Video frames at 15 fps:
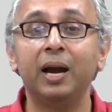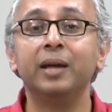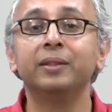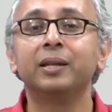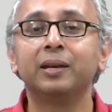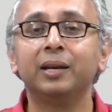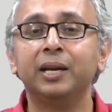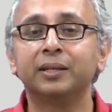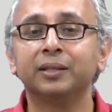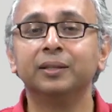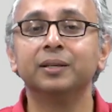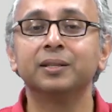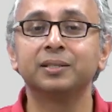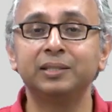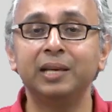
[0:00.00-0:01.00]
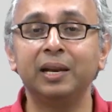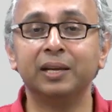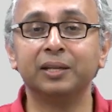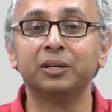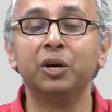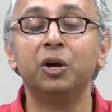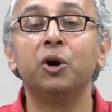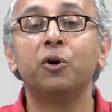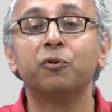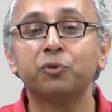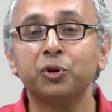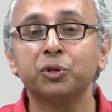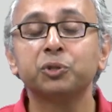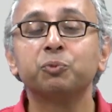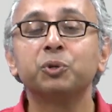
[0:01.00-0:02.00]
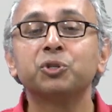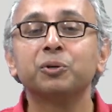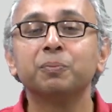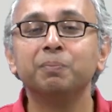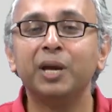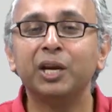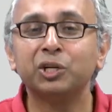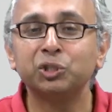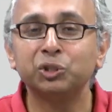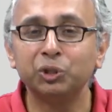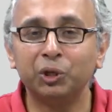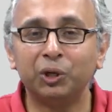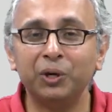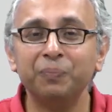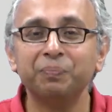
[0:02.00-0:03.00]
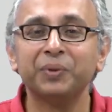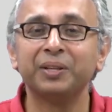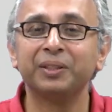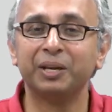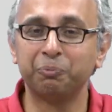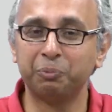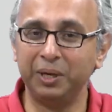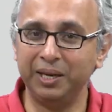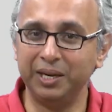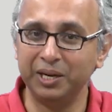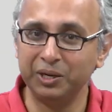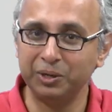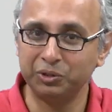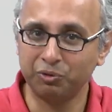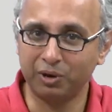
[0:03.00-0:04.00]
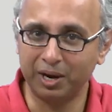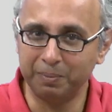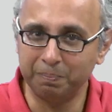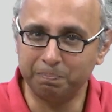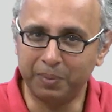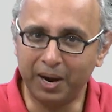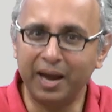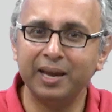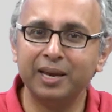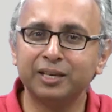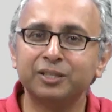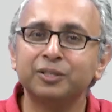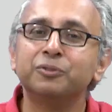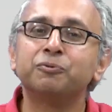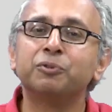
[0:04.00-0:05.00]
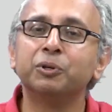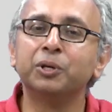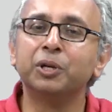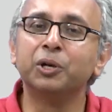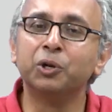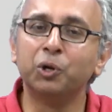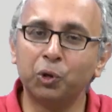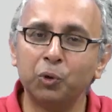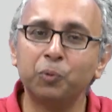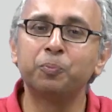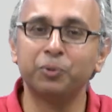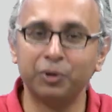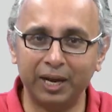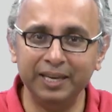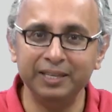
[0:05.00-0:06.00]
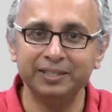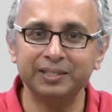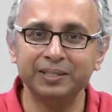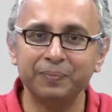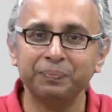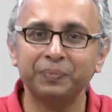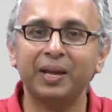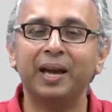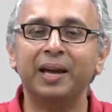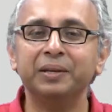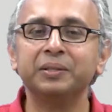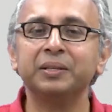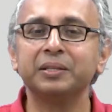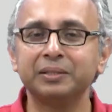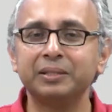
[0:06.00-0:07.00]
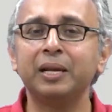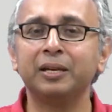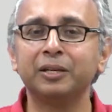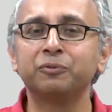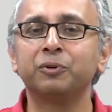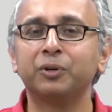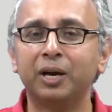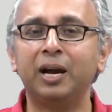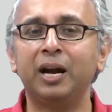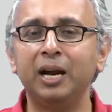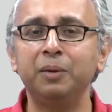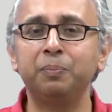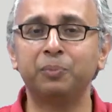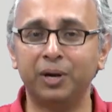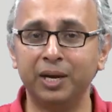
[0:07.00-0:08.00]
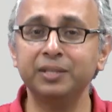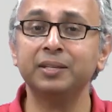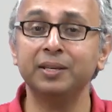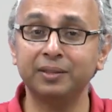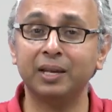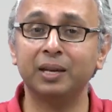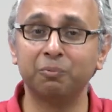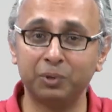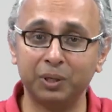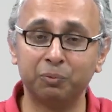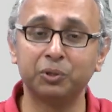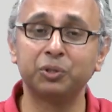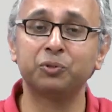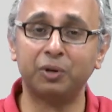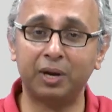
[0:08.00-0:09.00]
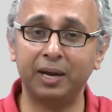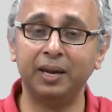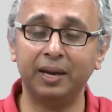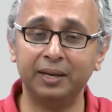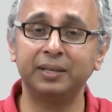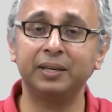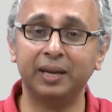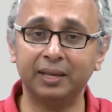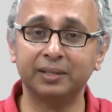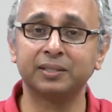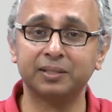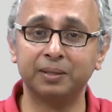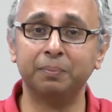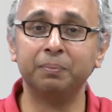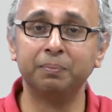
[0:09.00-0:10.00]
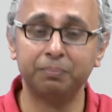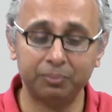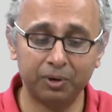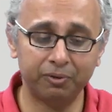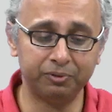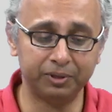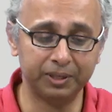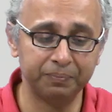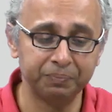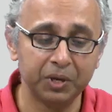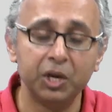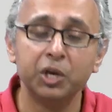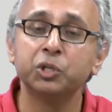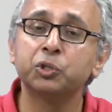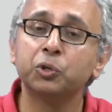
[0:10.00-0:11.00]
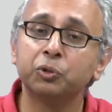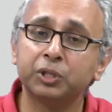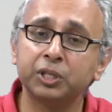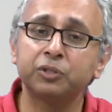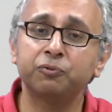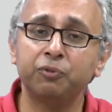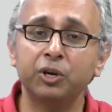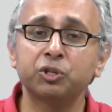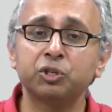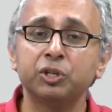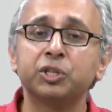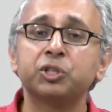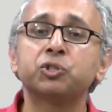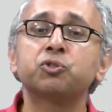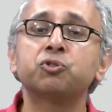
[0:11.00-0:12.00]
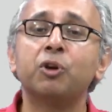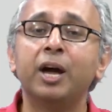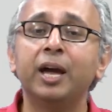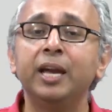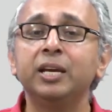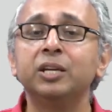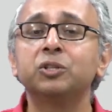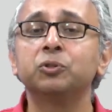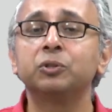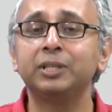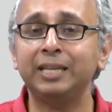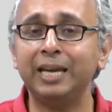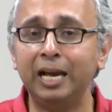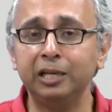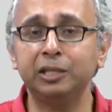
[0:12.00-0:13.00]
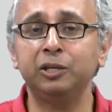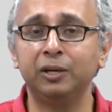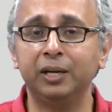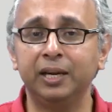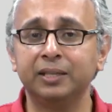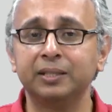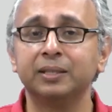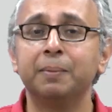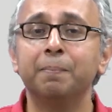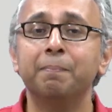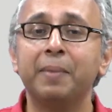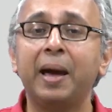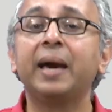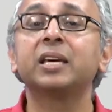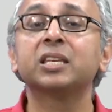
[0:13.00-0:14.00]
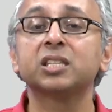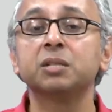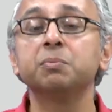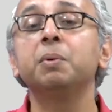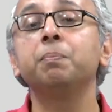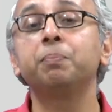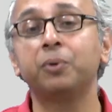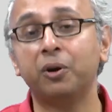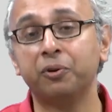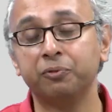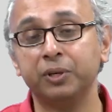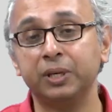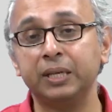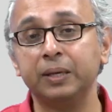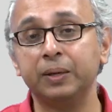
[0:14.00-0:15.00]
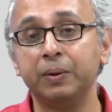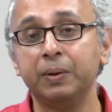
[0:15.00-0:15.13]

and then later sell it. Of course, we should make sure that we try and buy it for a low price and sell it for a high price, and then we would try and get some profit. So this function is trying to calculate the maximum profit